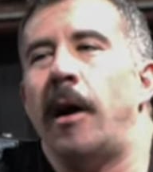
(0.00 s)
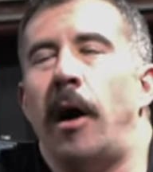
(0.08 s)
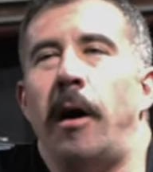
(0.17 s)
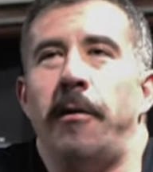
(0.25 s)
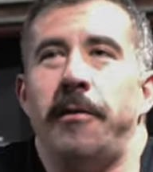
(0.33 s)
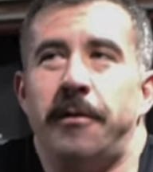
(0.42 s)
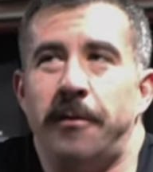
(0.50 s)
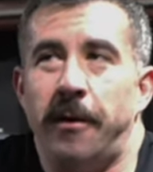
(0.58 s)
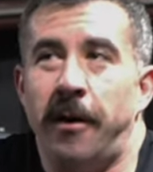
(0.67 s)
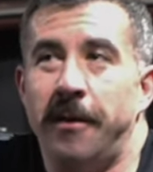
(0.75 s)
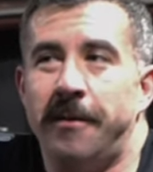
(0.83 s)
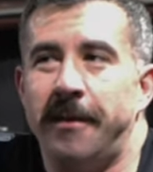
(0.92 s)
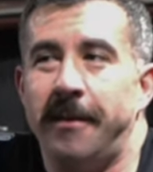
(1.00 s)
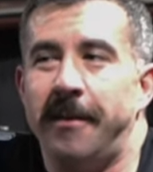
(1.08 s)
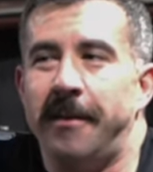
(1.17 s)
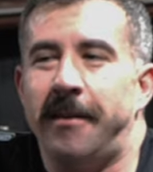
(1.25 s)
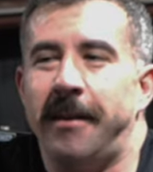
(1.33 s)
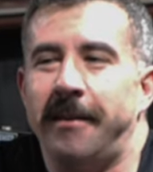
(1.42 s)
Oh, just rehearsing
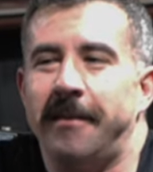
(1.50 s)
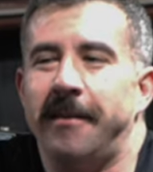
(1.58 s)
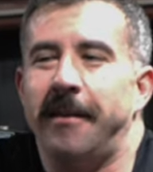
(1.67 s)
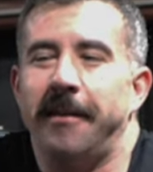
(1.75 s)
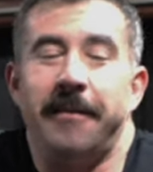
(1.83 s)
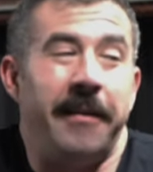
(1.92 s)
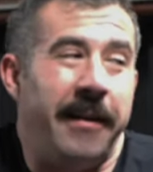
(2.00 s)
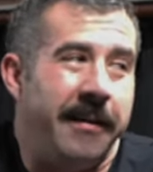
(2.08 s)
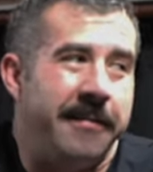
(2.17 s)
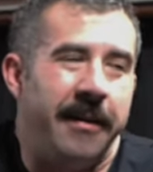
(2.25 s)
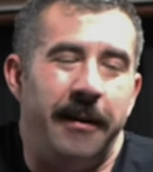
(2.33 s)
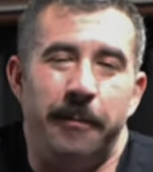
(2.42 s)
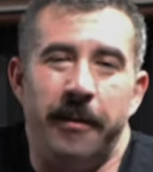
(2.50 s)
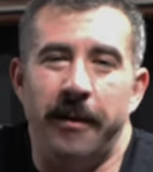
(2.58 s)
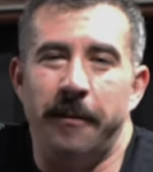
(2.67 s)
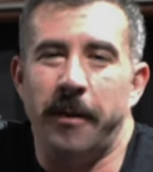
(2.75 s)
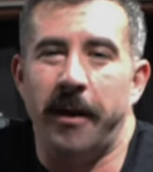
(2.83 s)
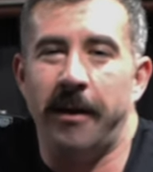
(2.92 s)
the things that I said up there
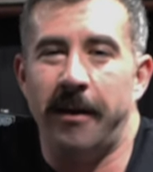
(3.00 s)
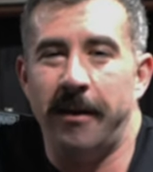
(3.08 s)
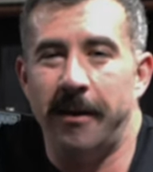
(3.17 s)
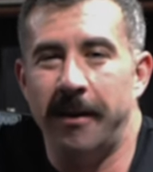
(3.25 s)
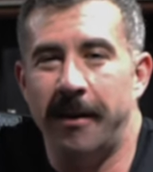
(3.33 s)
in my head.